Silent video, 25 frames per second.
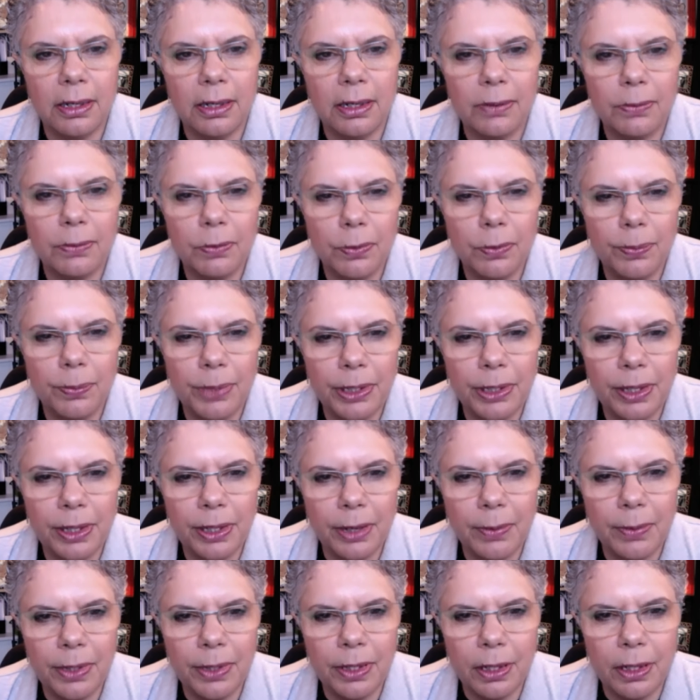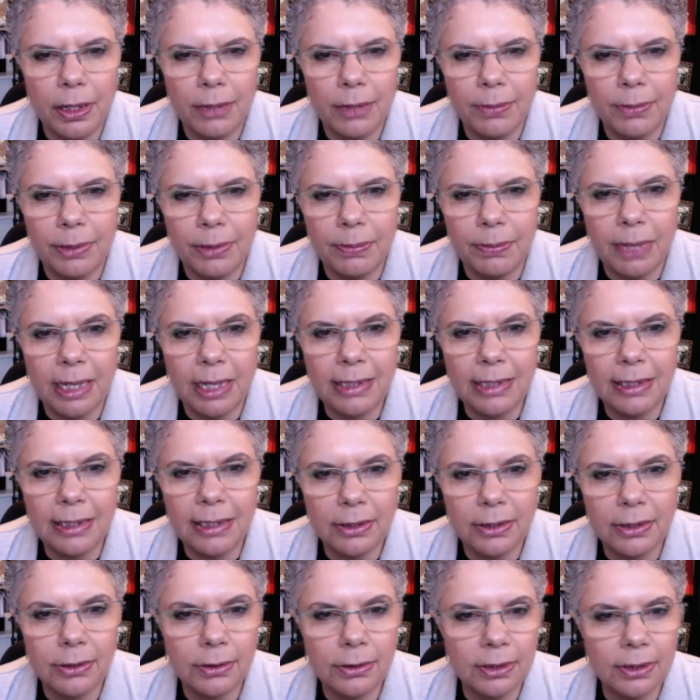we'll be there with Jaime
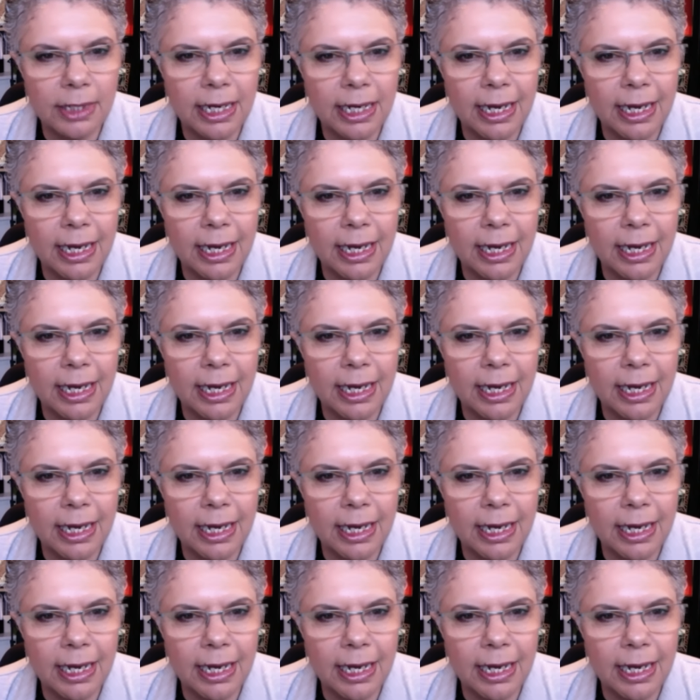Martin